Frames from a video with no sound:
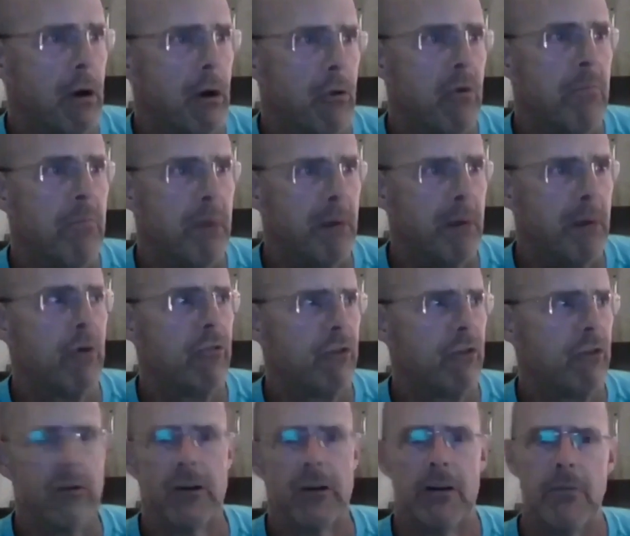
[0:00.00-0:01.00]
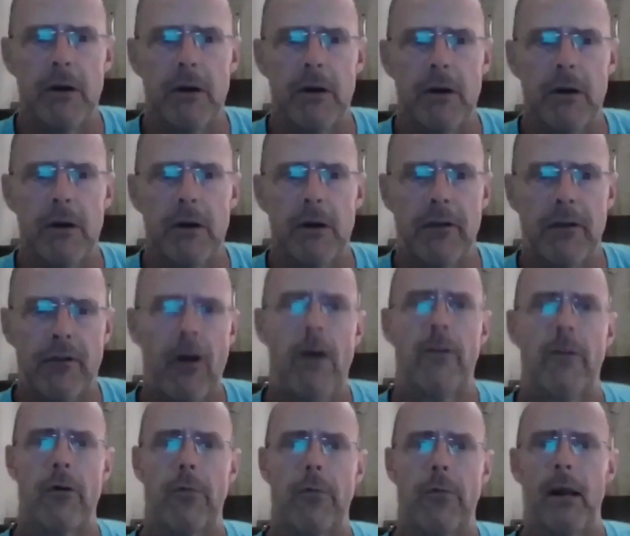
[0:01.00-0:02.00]
I remembered talking to my
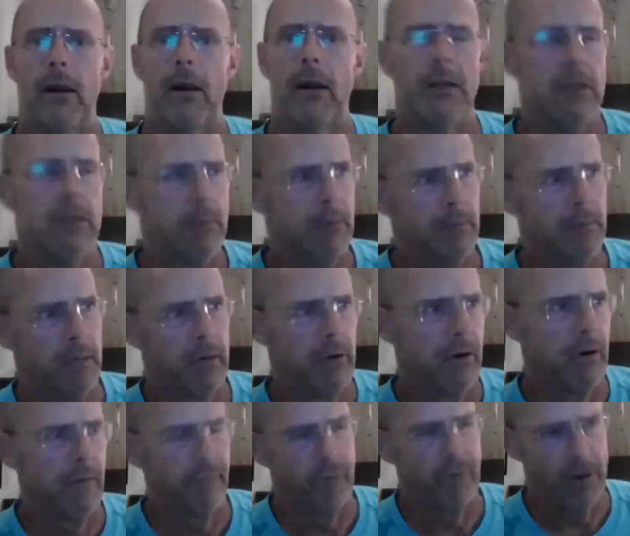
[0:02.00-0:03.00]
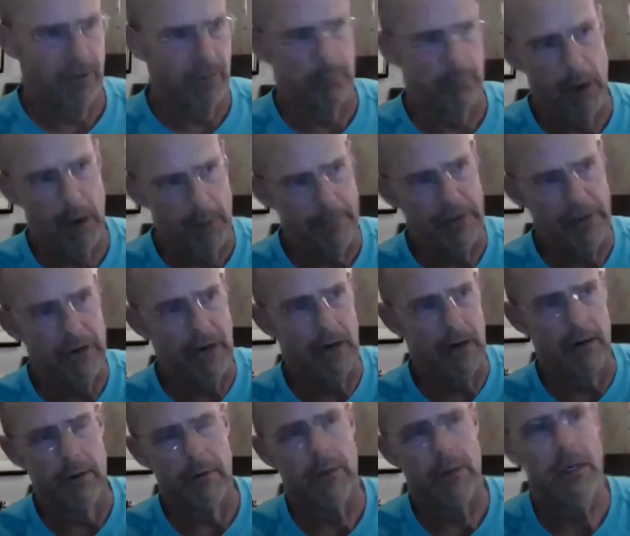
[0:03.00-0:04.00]
father about him and my grandfather bumping
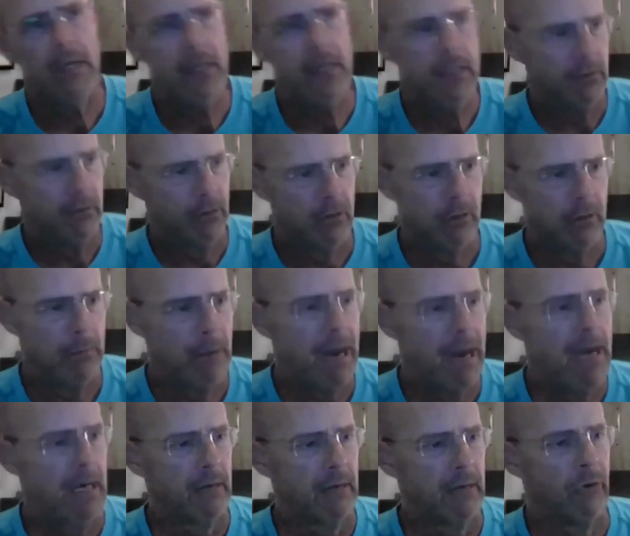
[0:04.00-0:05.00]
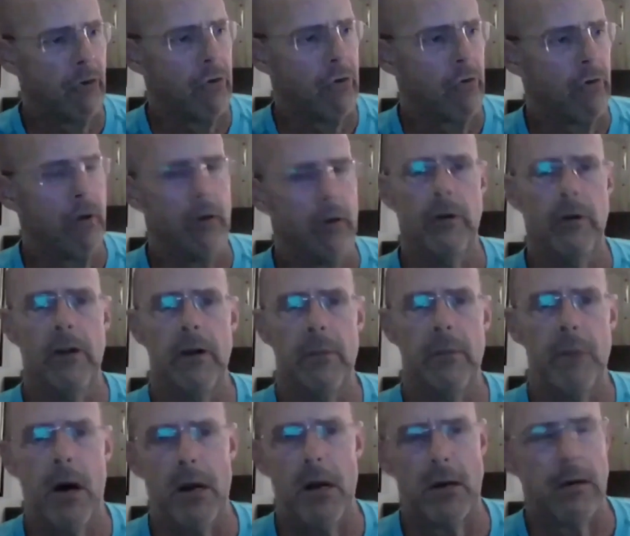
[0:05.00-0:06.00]
down a little back dirt road in a
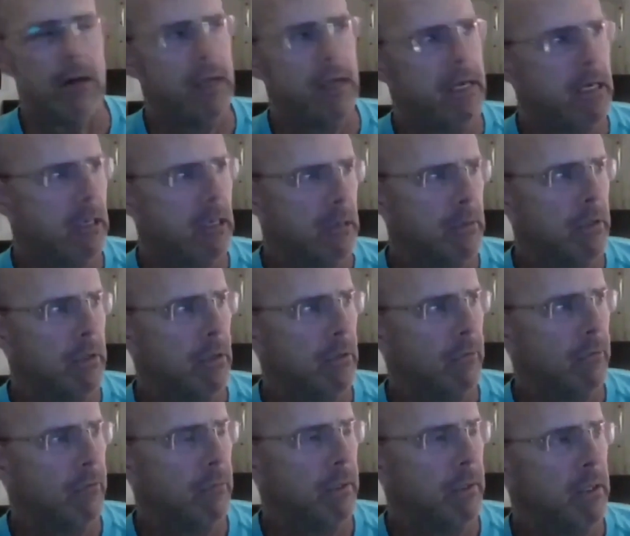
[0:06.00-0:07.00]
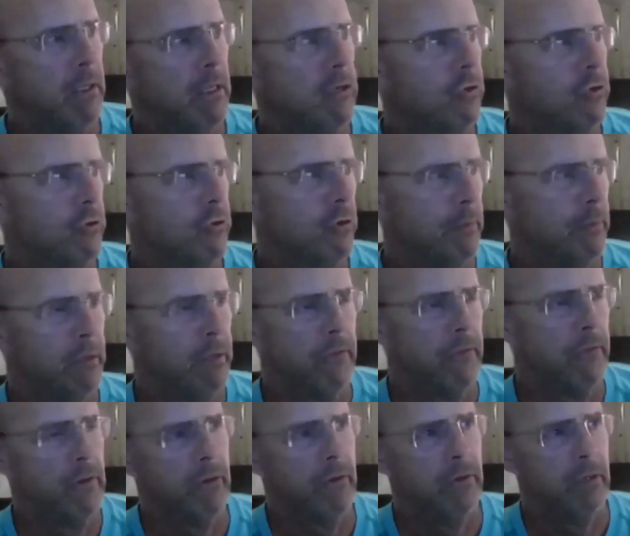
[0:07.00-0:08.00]
Model A coming home from a hunting trip here,
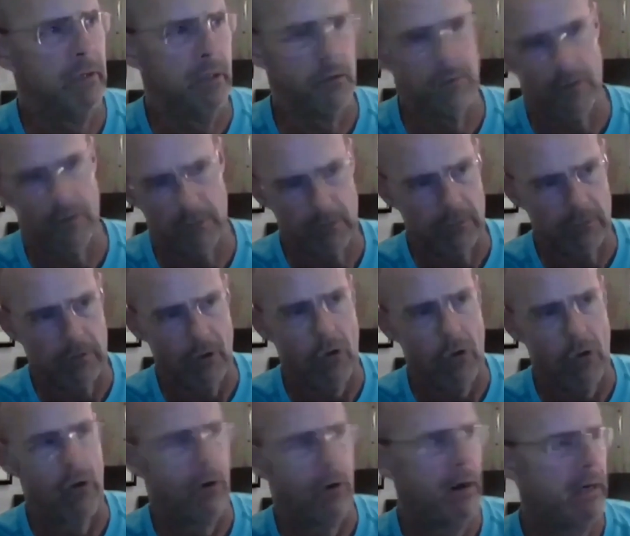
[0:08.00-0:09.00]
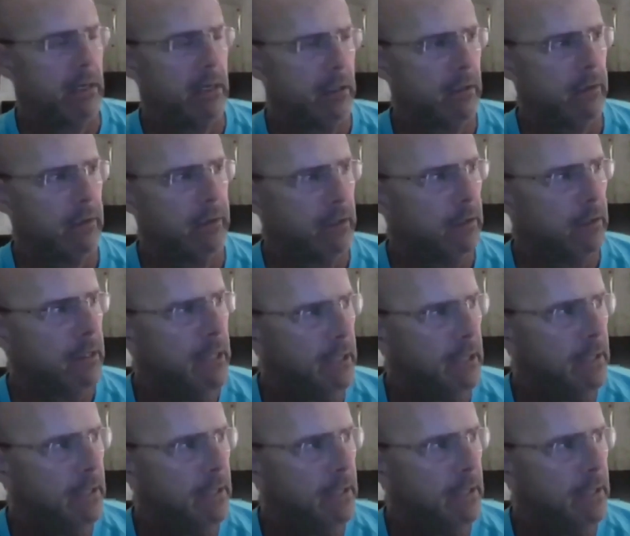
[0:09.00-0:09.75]
and that, you know, on a little car radio that,